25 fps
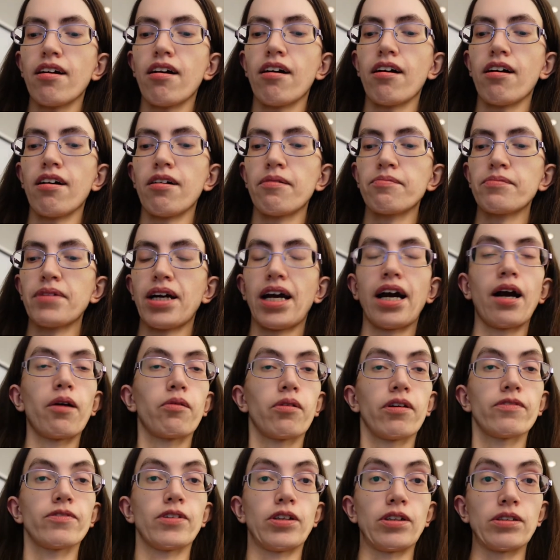
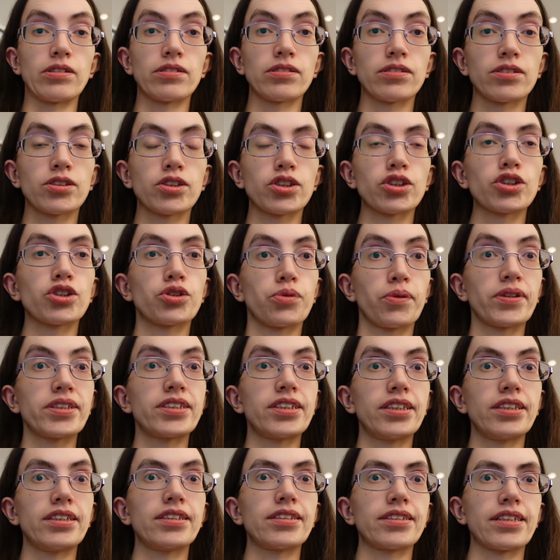However,
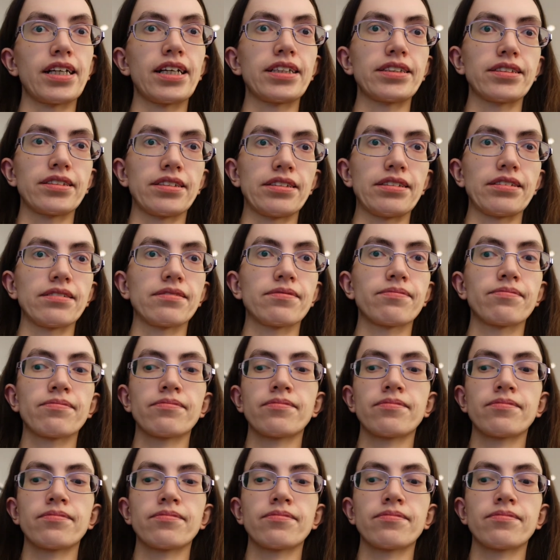20 years later,